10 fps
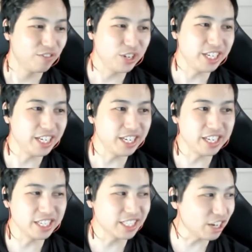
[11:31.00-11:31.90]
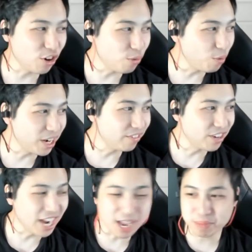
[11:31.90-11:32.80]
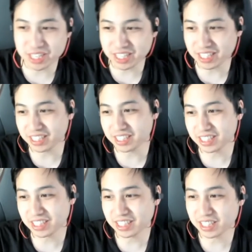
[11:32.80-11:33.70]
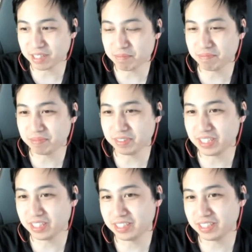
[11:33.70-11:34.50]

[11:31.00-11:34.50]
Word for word: freakiness or whatever happening. Um